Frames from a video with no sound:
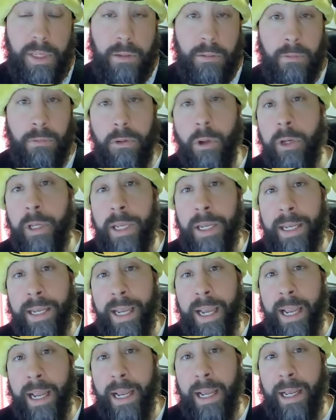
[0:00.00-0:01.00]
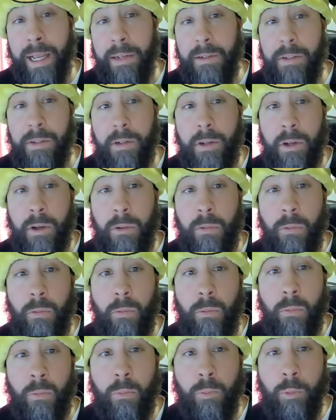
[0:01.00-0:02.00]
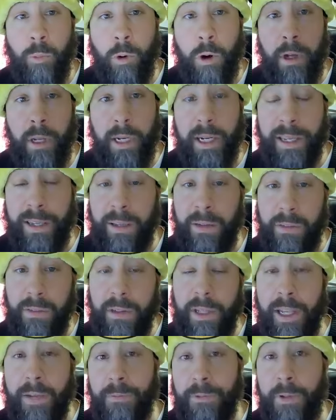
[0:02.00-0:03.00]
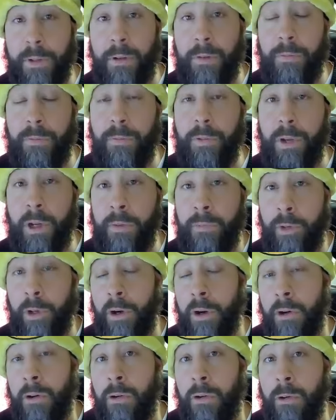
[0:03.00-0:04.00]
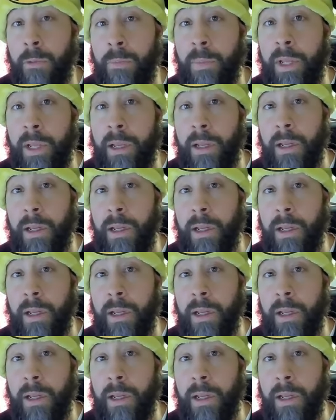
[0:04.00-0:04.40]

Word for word: looking at what is left of of your home